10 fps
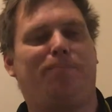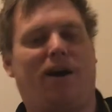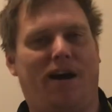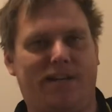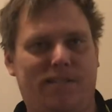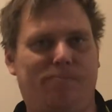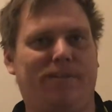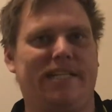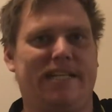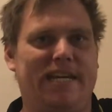
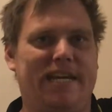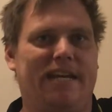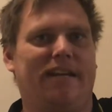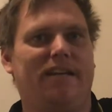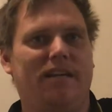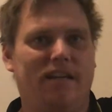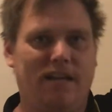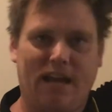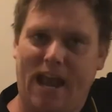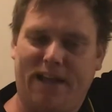possibly need,
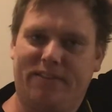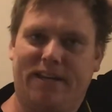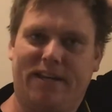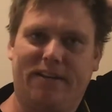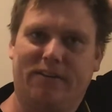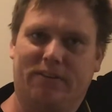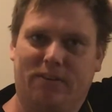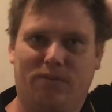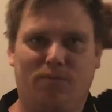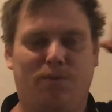and then
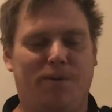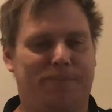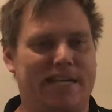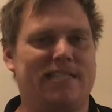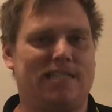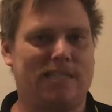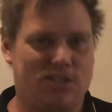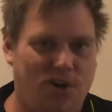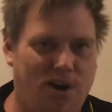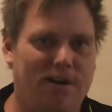we'll be a
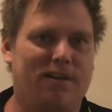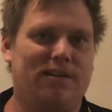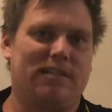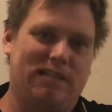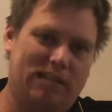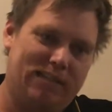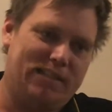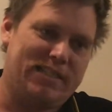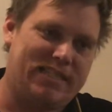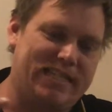star
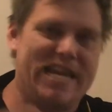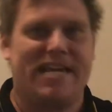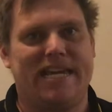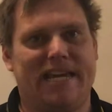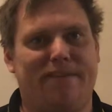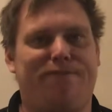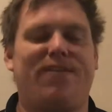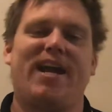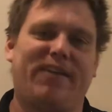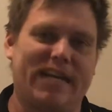seeking
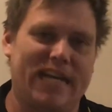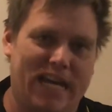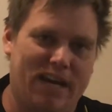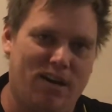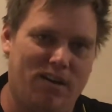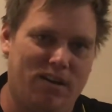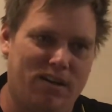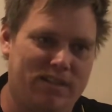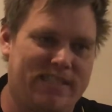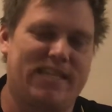faring
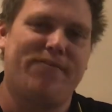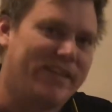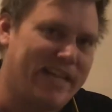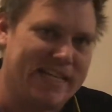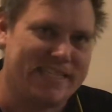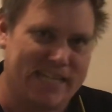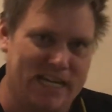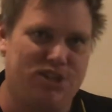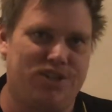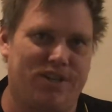
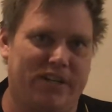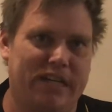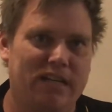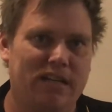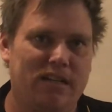civilization.